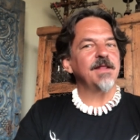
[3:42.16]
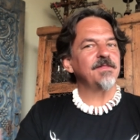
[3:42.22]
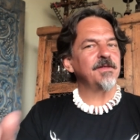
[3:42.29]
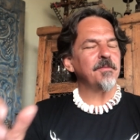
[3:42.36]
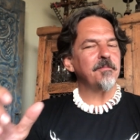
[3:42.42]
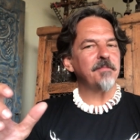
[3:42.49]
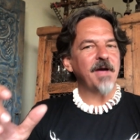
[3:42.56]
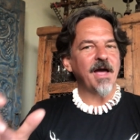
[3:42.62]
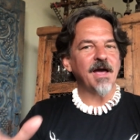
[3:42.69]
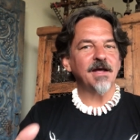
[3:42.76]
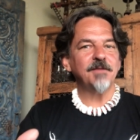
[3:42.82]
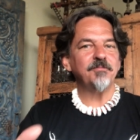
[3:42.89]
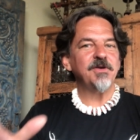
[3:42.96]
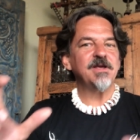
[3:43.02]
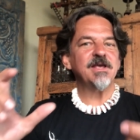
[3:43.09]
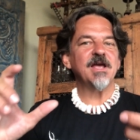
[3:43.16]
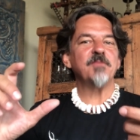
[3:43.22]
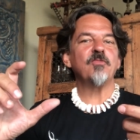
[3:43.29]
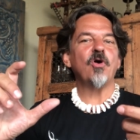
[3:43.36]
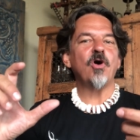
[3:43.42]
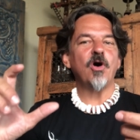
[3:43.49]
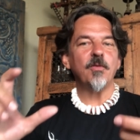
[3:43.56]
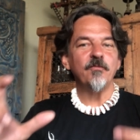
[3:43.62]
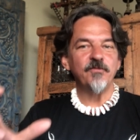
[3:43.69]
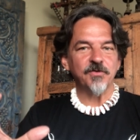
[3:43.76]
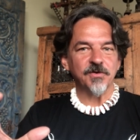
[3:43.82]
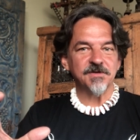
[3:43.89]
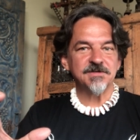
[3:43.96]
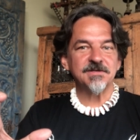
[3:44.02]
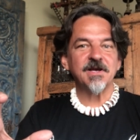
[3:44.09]
the man became
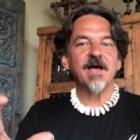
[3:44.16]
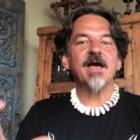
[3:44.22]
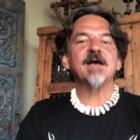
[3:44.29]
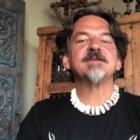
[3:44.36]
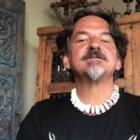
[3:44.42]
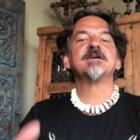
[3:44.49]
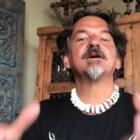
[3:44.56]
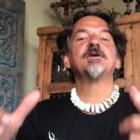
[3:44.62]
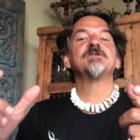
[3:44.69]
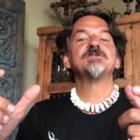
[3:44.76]
obvious as a